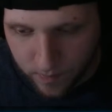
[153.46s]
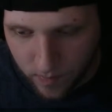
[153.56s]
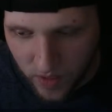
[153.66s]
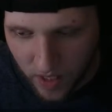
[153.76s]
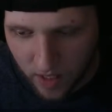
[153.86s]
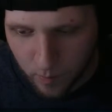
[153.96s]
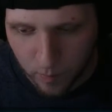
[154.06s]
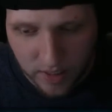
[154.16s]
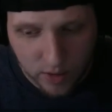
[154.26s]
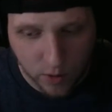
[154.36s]
But
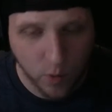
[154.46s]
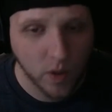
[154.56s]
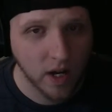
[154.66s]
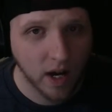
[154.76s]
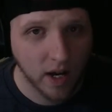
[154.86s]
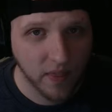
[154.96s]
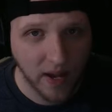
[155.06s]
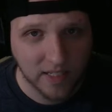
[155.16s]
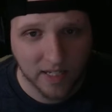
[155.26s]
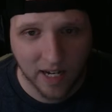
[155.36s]
so that's
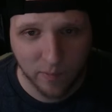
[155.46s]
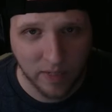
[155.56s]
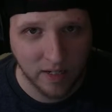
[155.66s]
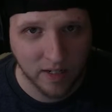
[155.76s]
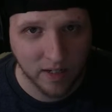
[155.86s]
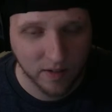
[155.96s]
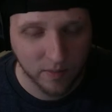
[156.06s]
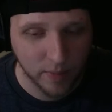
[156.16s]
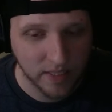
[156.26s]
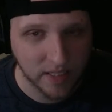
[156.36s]
kept me
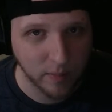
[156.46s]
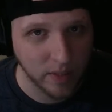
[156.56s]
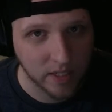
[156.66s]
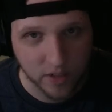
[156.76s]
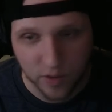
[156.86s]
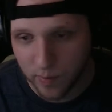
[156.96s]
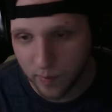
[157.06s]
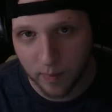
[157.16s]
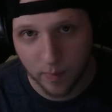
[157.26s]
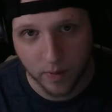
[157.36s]
busy because there's been
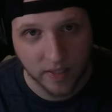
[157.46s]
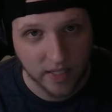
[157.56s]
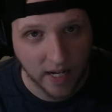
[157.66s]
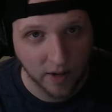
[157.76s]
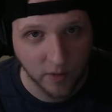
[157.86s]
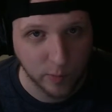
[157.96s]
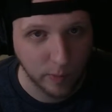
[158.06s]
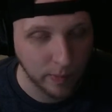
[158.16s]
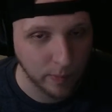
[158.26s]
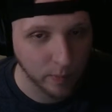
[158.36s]
people in town, there's been
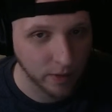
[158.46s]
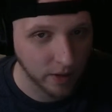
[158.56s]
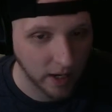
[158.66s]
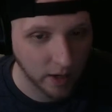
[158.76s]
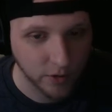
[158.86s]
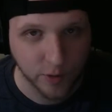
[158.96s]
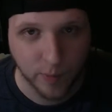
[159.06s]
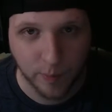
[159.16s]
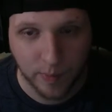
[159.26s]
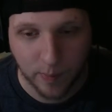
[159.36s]
people at our house, there's been
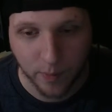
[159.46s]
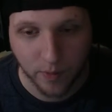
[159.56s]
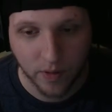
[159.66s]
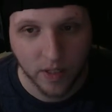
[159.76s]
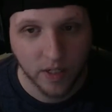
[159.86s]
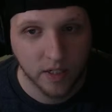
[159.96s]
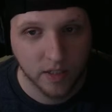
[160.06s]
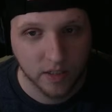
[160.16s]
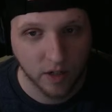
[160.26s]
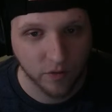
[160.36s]
people,
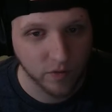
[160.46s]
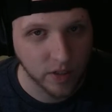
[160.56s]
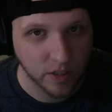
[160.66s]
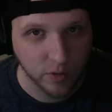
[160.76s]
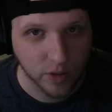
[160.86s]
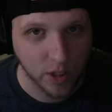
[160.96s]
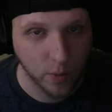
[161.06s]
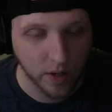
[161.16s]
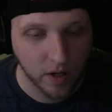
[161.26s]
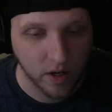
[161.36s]
stuff, just going
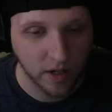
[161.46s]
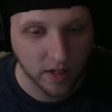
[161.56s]
on,